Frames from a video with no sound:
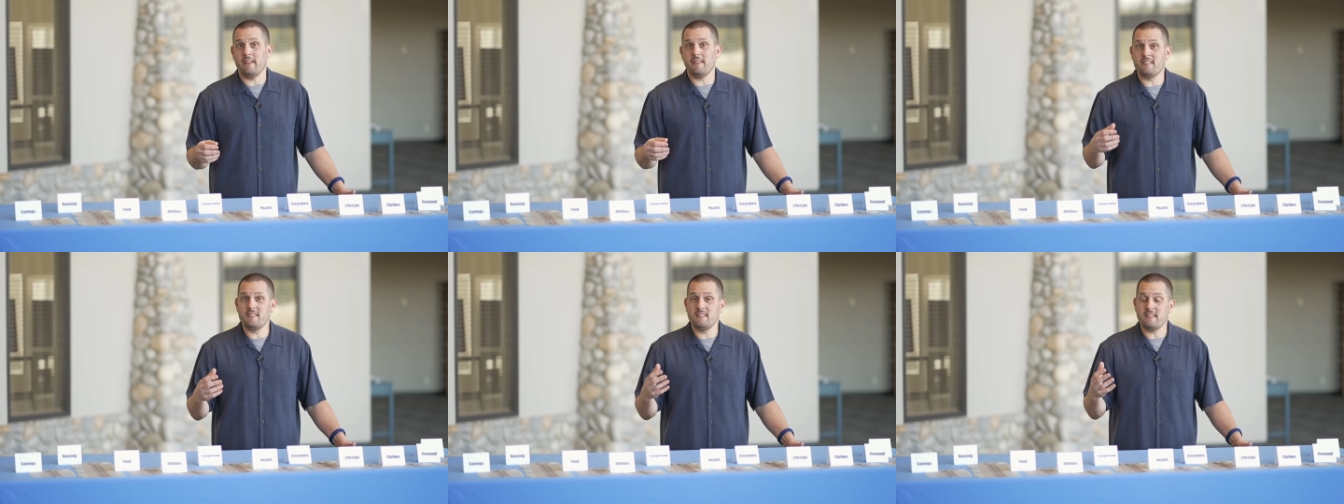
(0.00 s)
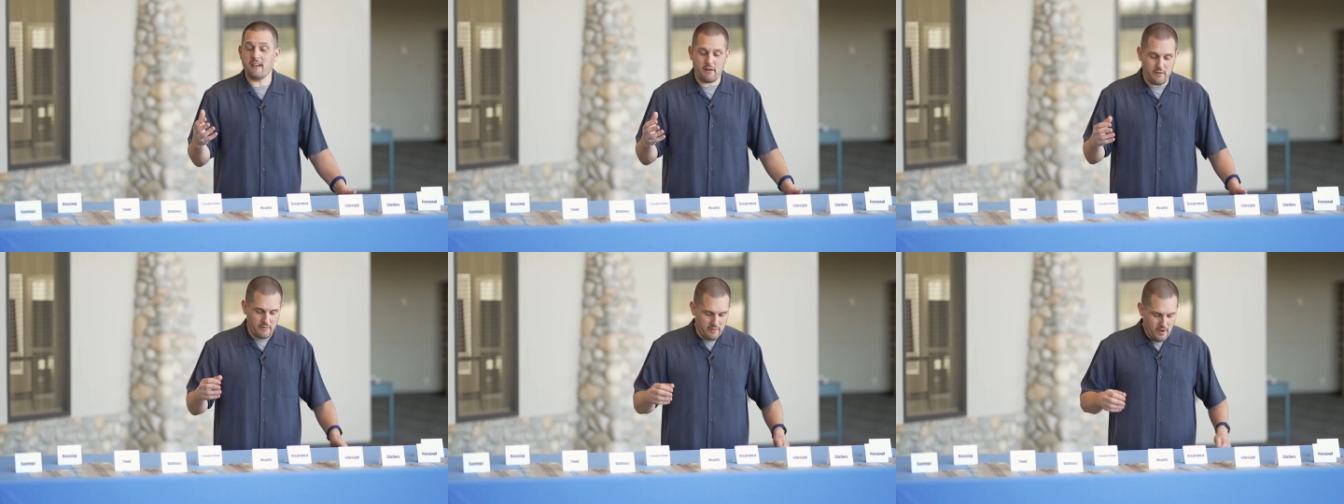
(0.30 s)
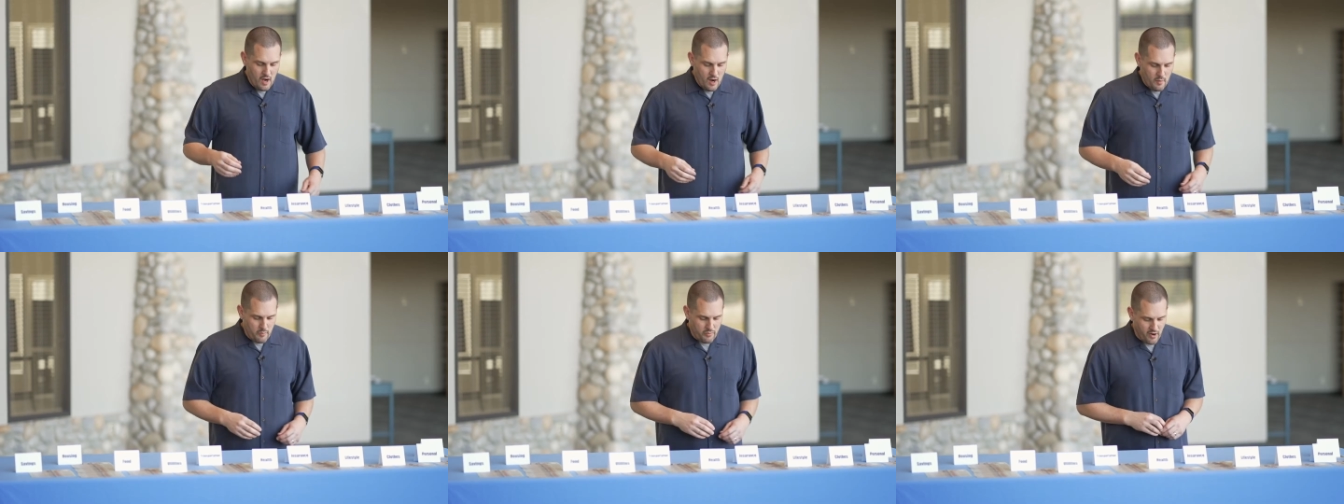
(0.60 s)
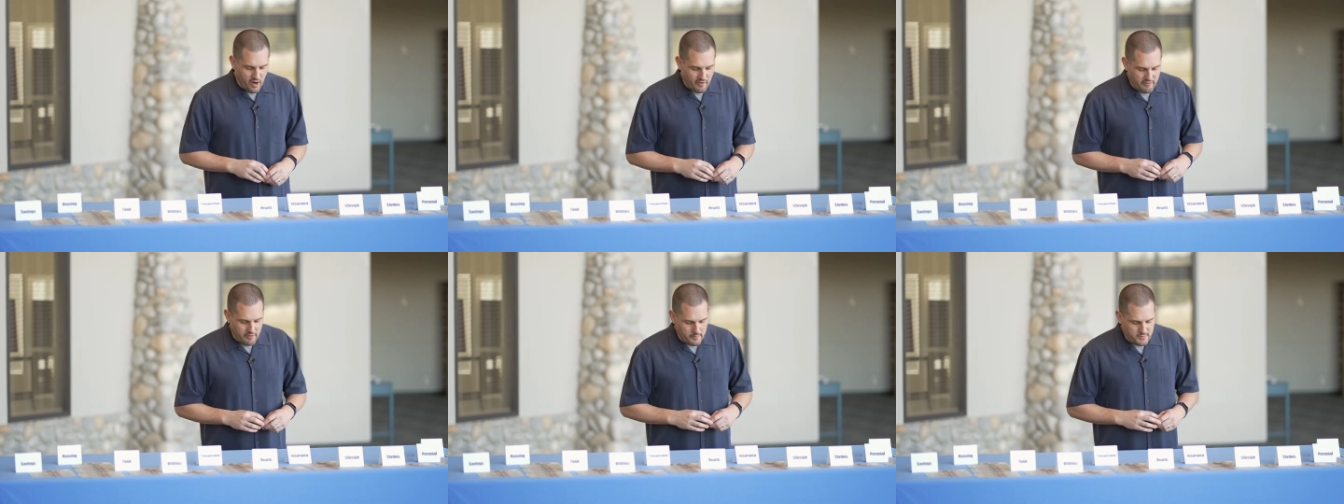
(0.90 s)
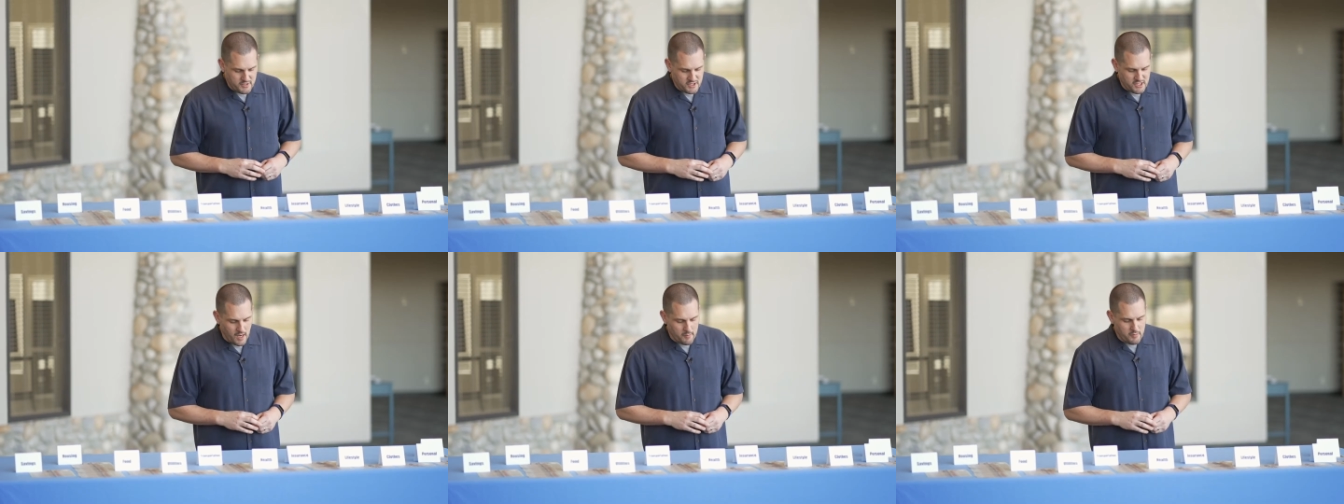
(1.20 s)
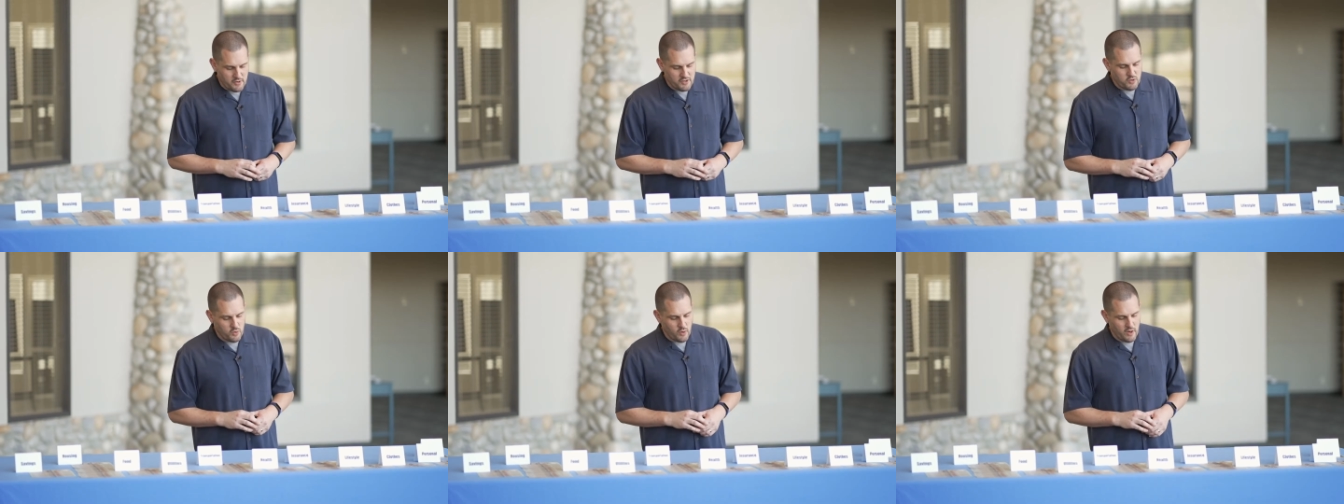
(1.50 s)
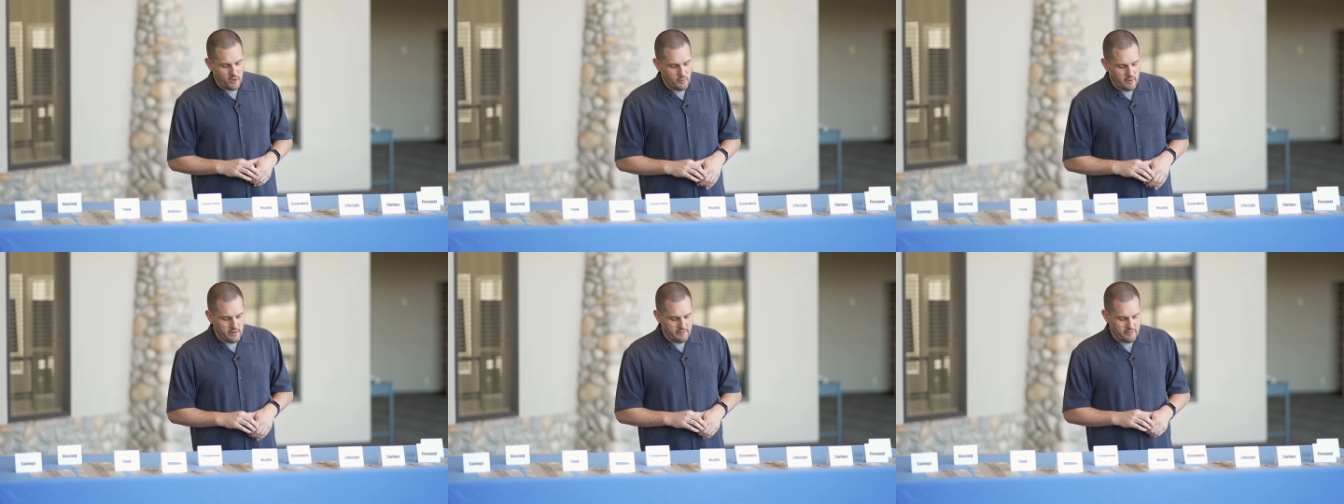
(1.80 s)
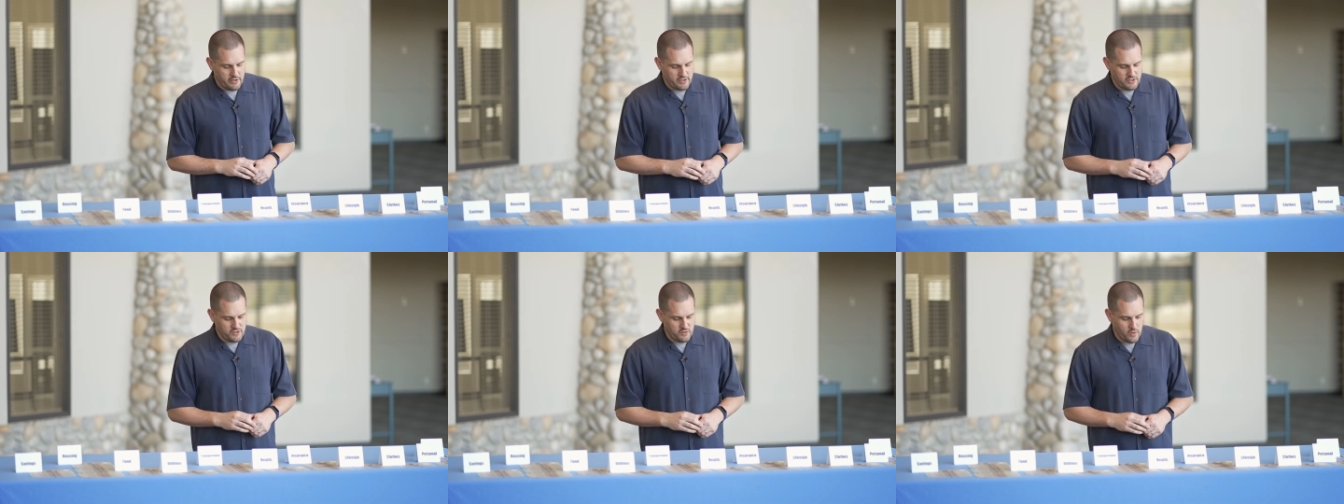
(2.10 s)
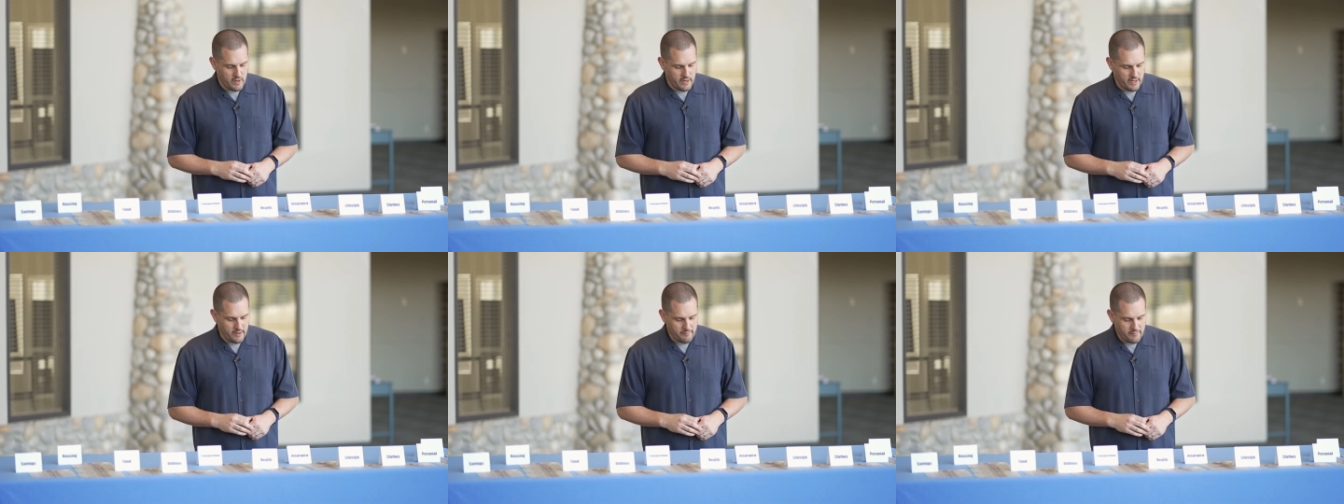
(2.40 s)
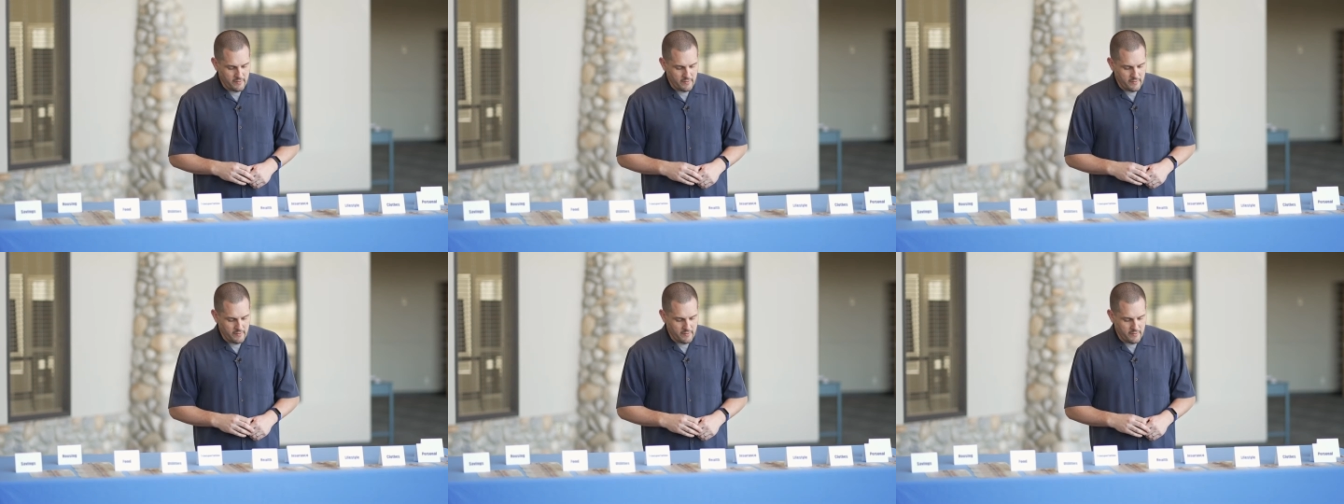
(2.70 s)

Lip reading: this is out of Proverbs chapter 21, verse 20.